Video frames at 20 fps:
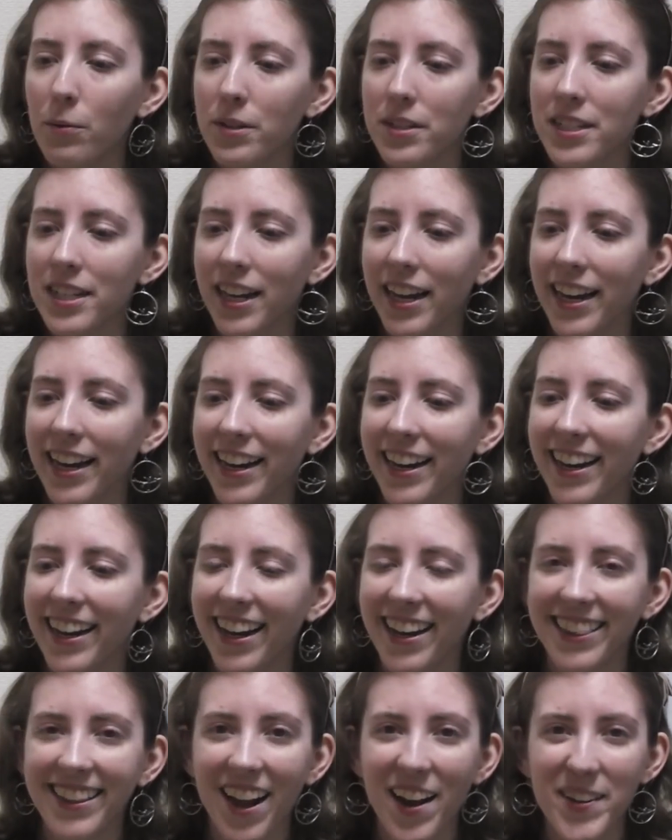was like
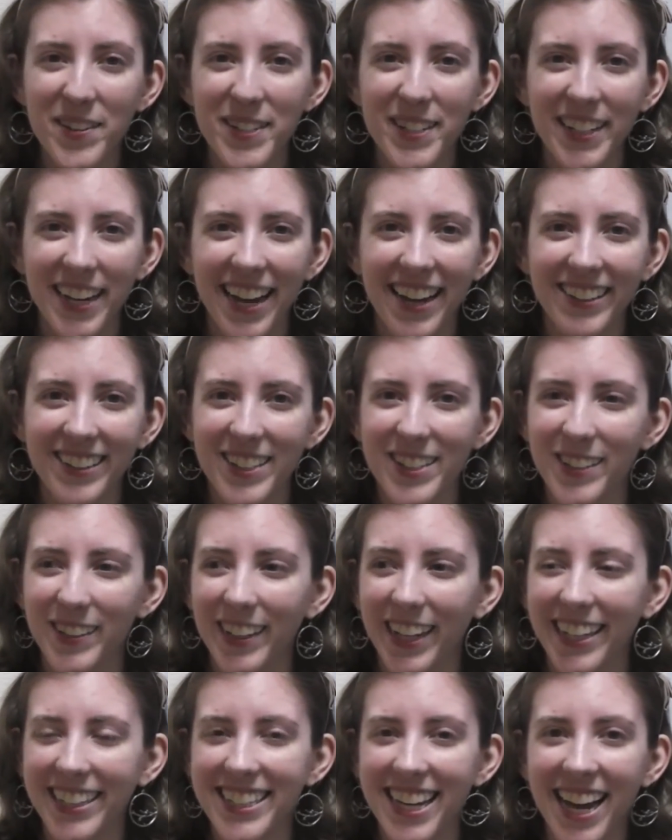1,000 yen, so
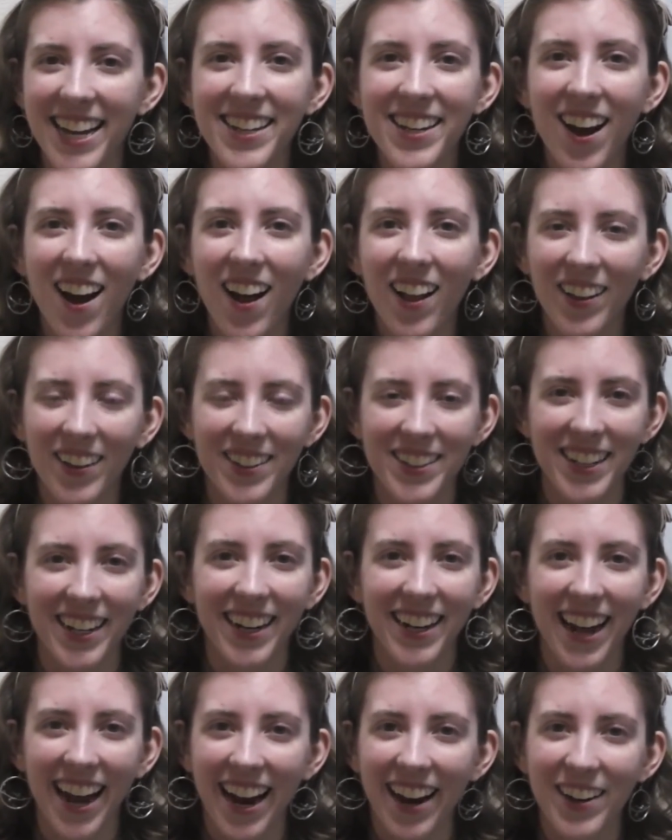like $10. I
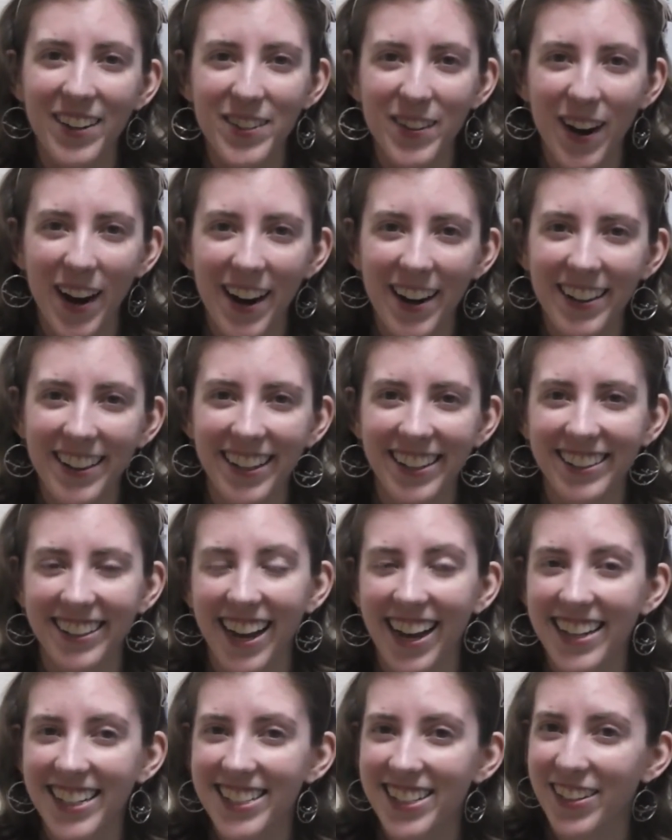got a hairdryer that
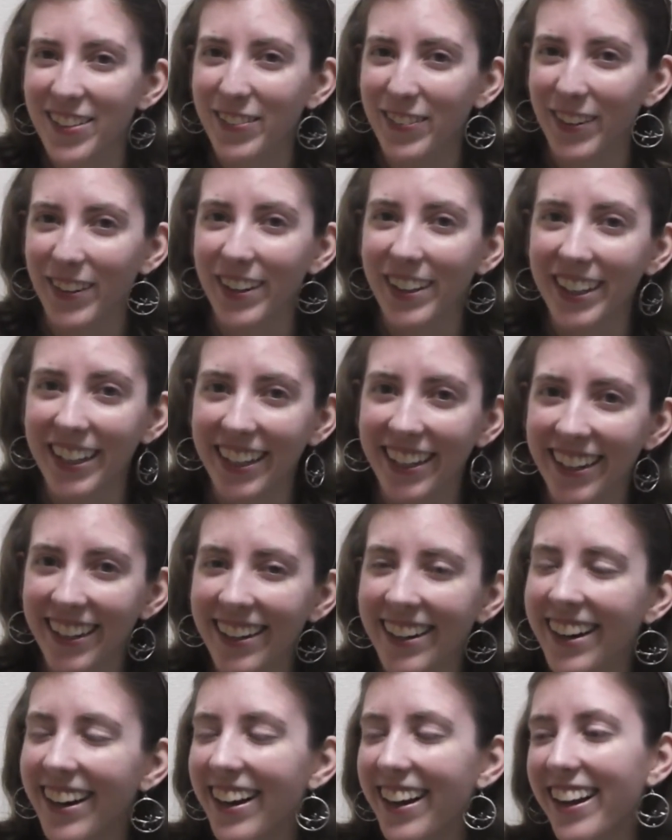lasted for a
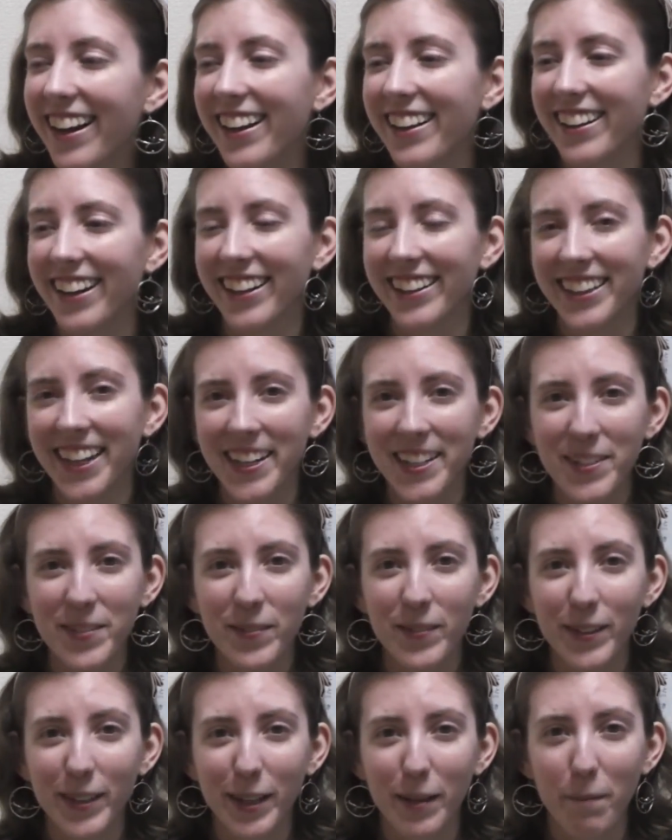year. Like that's
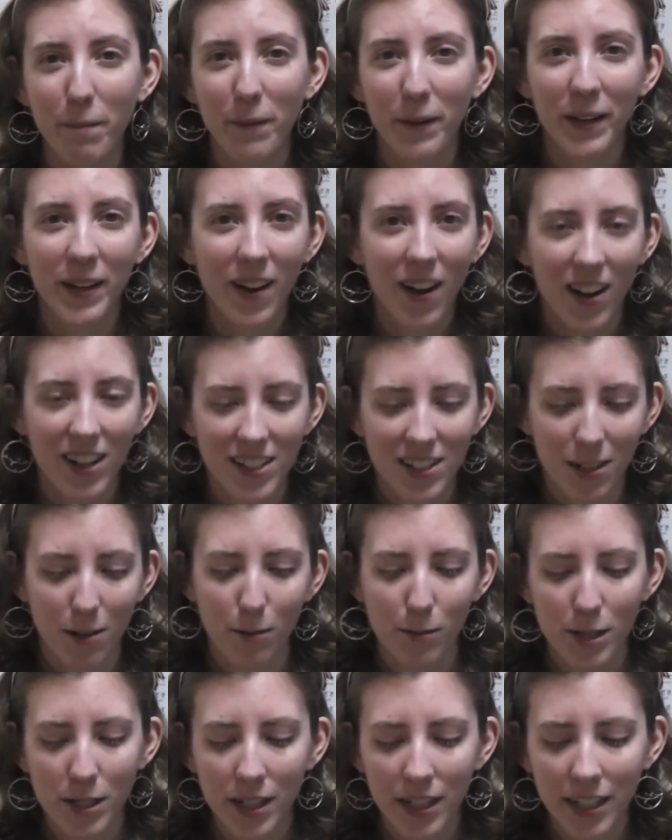really pretty
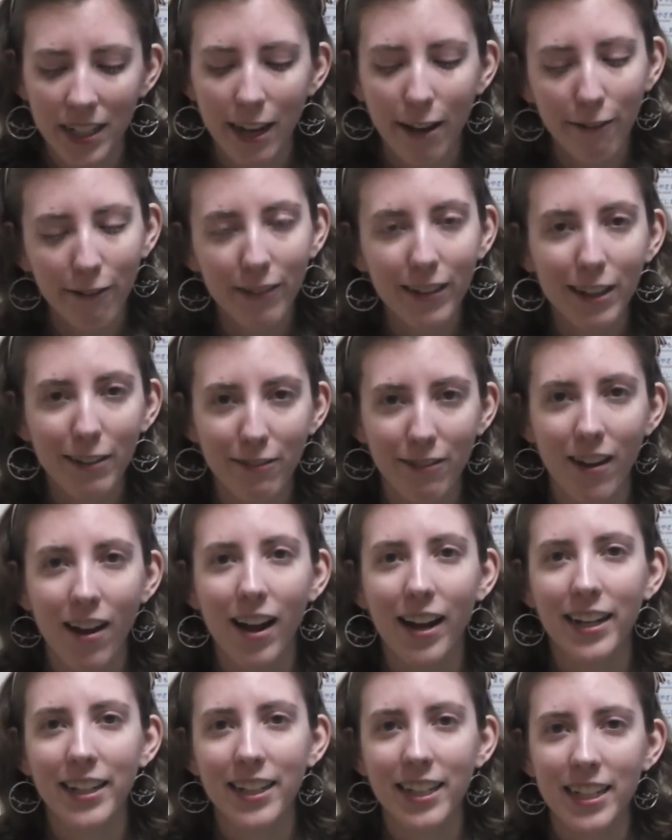awesome. So you could definitely
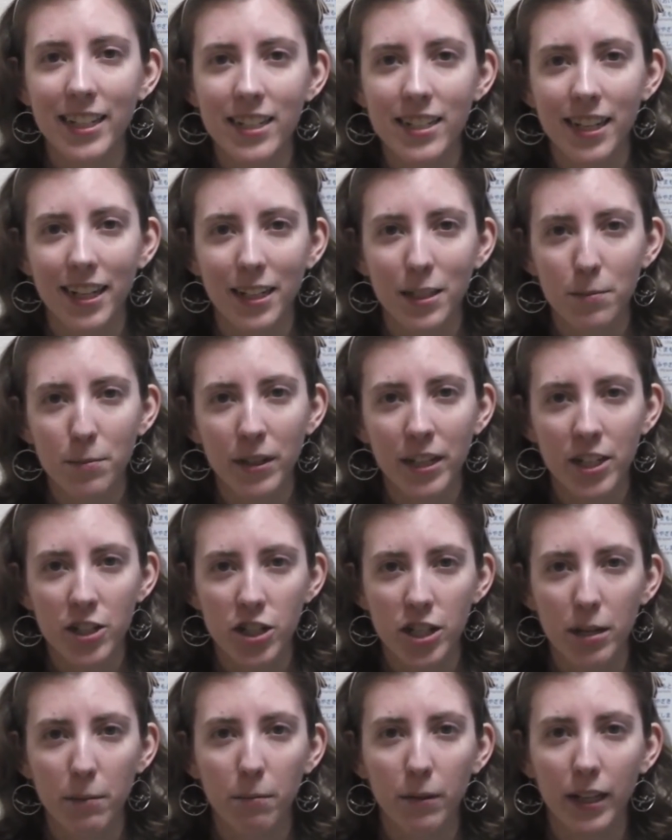find these things pretty
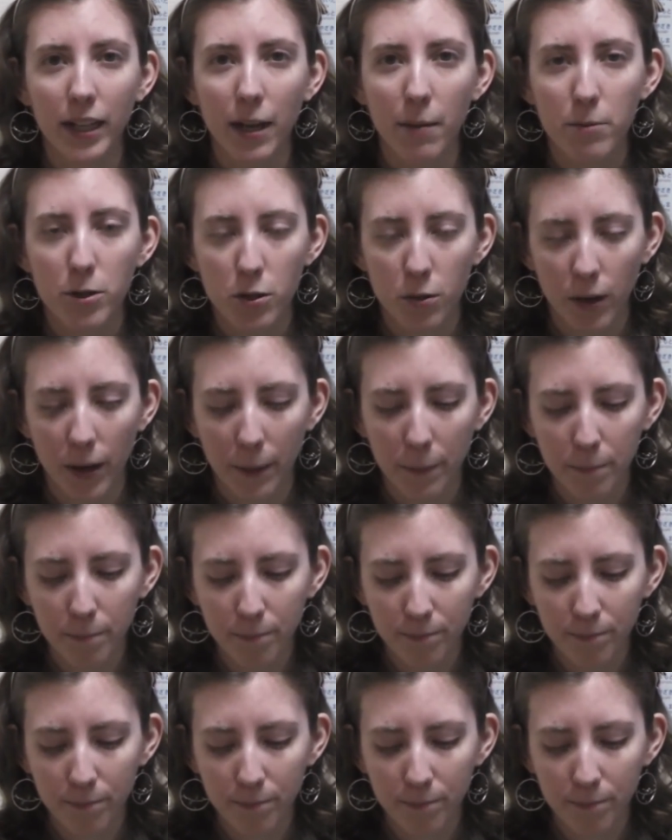cheaply, I'm sure.